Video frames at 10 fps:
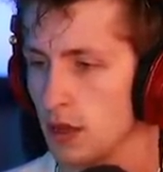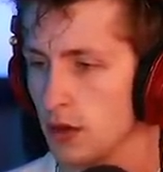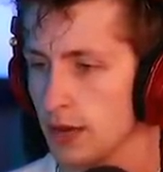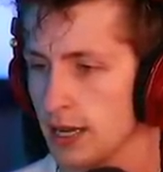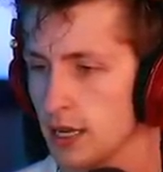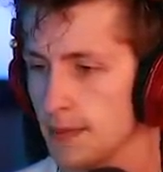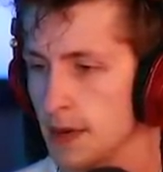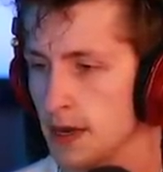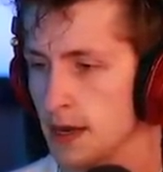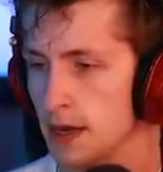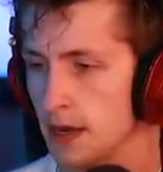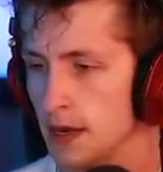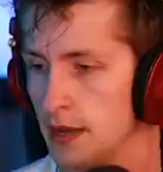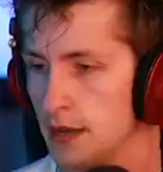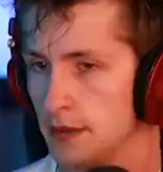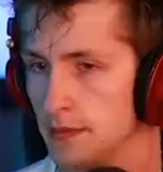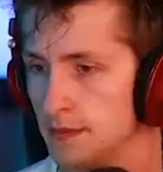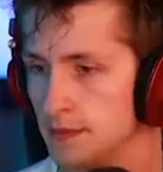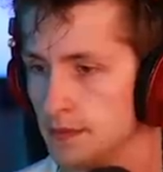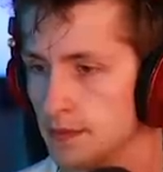Okay, come on.
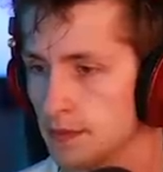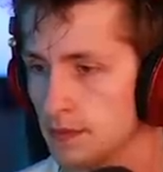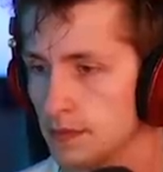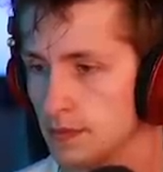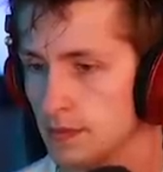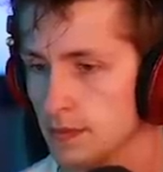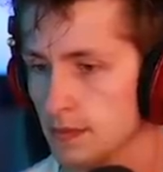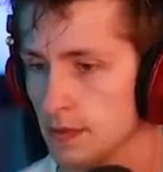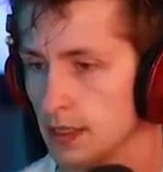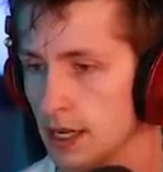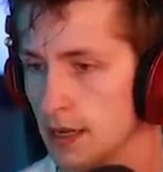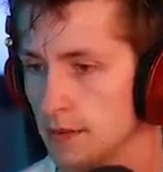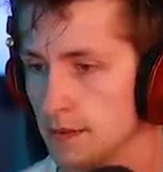Okay.